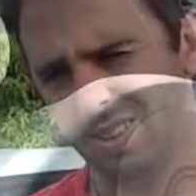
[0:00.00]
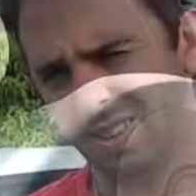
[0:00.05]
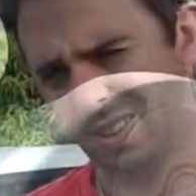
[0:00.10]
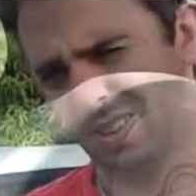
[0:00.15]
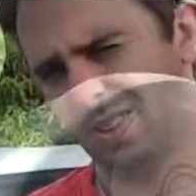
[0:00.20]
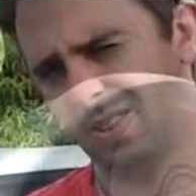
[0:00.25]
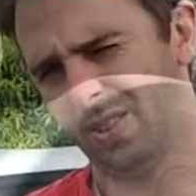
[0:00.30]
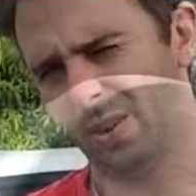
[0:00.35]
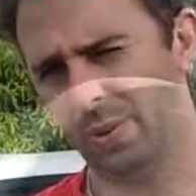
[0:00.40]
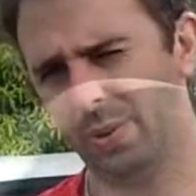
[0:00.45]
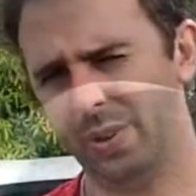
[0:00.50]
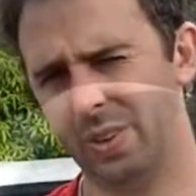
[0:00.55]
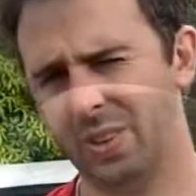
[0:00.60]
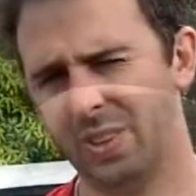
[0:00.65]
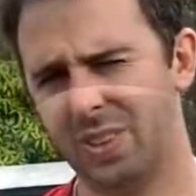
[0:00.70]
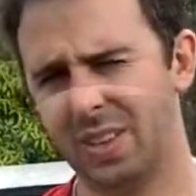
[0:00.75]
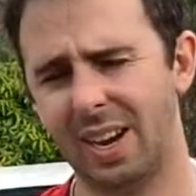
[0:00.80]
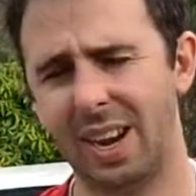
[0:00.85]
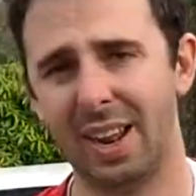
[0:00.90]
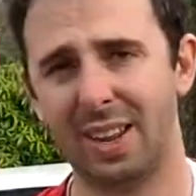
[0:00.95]
So we'll
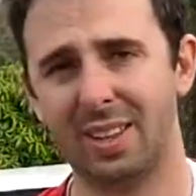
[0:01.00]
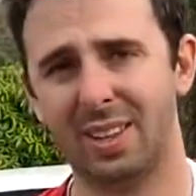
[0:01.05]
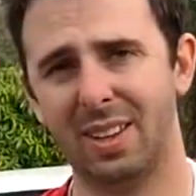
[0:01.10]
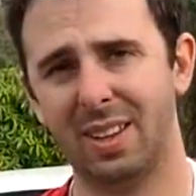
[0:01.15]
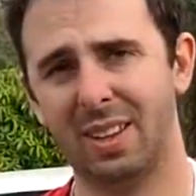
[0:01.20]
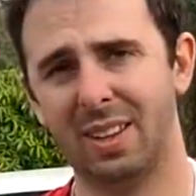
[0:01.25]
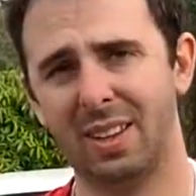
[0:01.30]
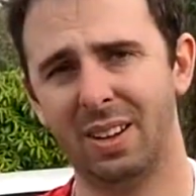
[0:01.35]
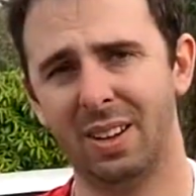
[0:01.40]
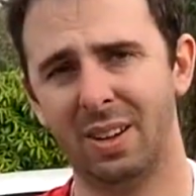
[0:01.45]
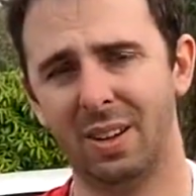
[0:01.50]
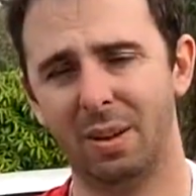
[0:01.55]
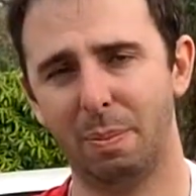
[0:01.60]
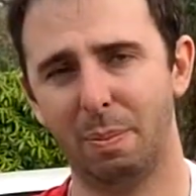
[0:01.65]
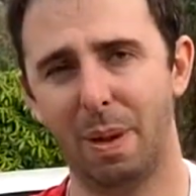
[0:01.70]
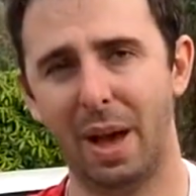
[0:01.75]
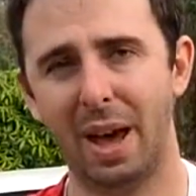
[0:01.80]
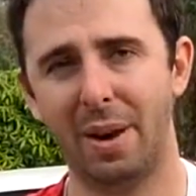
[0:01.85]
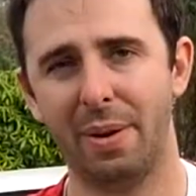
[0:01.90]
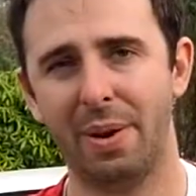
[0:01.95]
just connect the
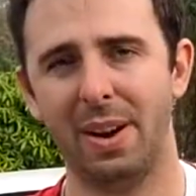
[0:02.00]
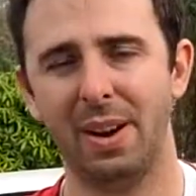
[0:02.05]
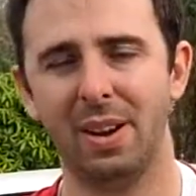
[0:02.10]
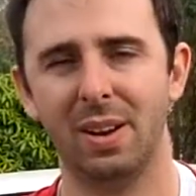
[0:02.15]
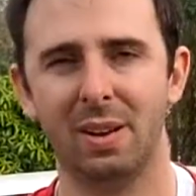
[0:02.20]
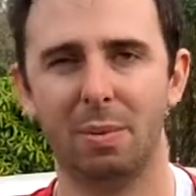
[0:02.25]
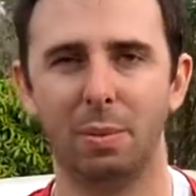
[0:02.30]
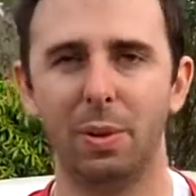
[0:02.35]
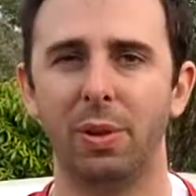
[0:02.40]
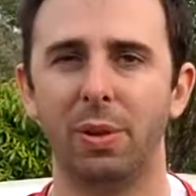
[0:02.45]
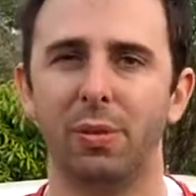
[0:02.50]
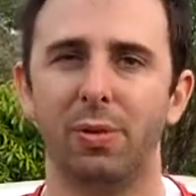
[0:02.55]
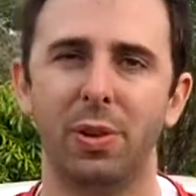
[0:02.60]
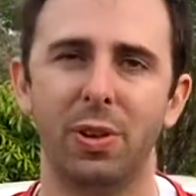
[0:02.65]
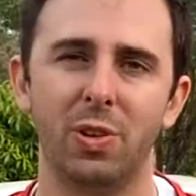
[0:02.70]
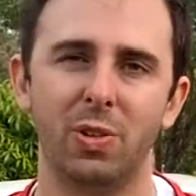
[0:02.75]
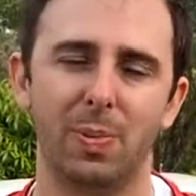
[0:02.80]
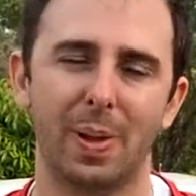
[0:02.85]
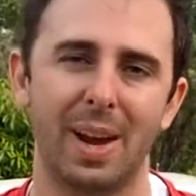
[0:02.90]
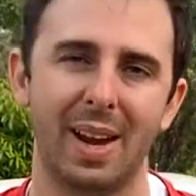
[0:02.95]
battery, put the
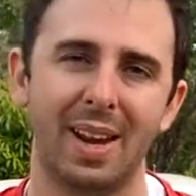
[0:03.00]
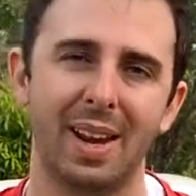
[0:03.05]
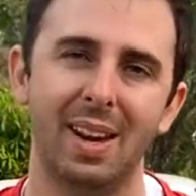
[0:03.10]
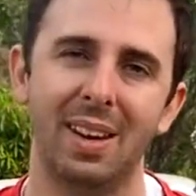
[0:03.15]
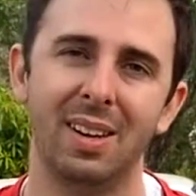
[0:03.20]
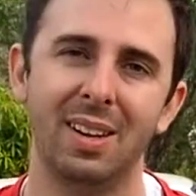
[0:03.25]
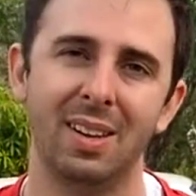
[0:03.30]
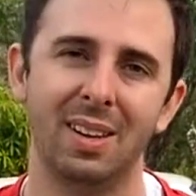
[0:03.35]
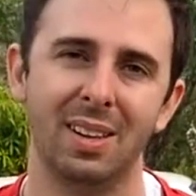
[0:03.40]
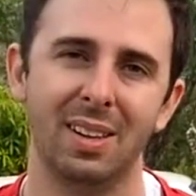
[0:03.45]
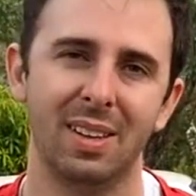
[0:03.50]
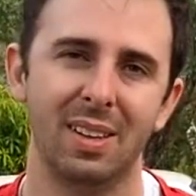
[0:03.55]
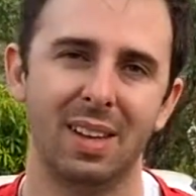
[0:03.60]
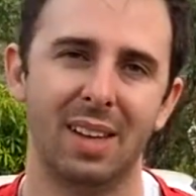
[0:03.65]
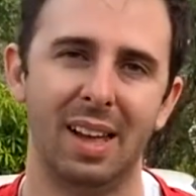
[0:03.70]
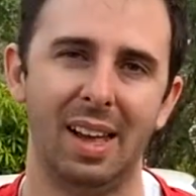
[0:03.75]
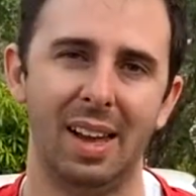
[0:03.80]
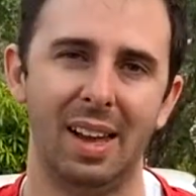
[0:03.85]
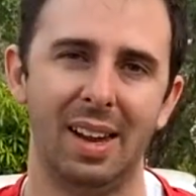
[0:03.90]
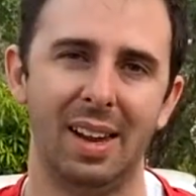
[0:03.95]
fuse back in,
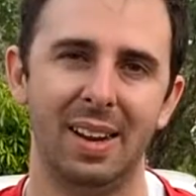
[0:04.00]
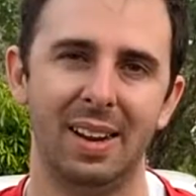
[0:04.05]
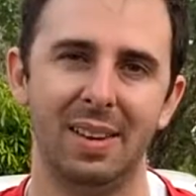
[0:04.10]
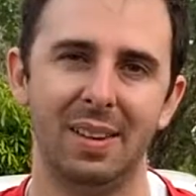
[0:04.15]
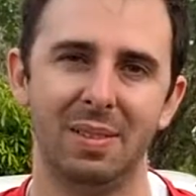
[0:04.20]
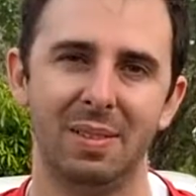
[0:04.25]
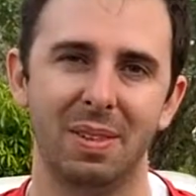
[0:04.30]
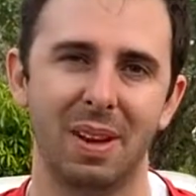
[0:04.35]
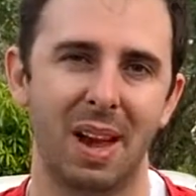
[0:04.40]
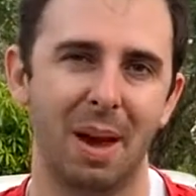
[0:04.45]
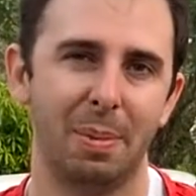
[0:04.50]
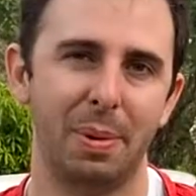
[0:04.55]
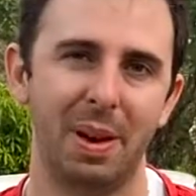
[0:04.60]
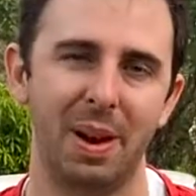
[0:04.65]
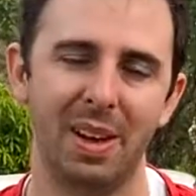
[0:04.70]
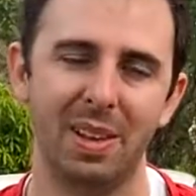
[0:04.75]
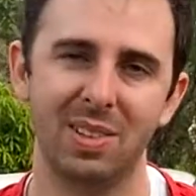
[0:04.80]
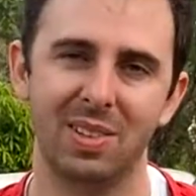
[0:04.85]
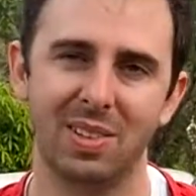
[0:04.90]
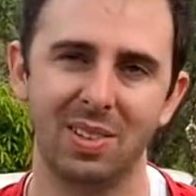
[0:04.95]
and happy
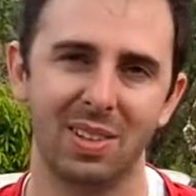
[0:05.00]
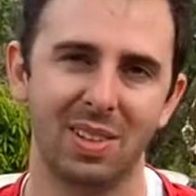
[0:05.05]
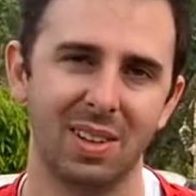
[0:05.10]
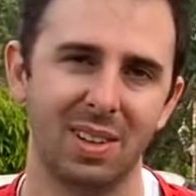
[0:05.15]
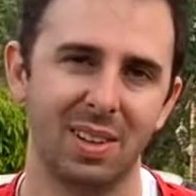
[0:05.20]
days.